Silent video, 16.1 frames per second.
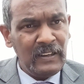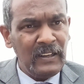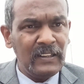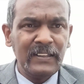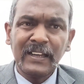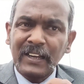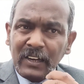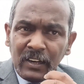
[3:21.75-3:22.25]

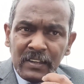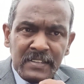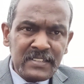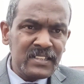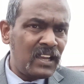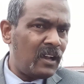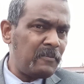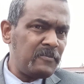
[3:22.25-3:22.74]
the
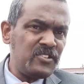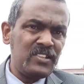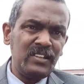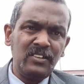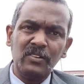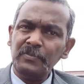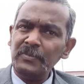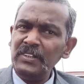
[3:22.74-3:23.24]
consumption
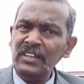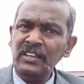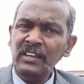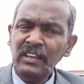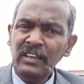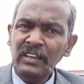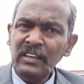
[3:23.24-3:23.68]
of the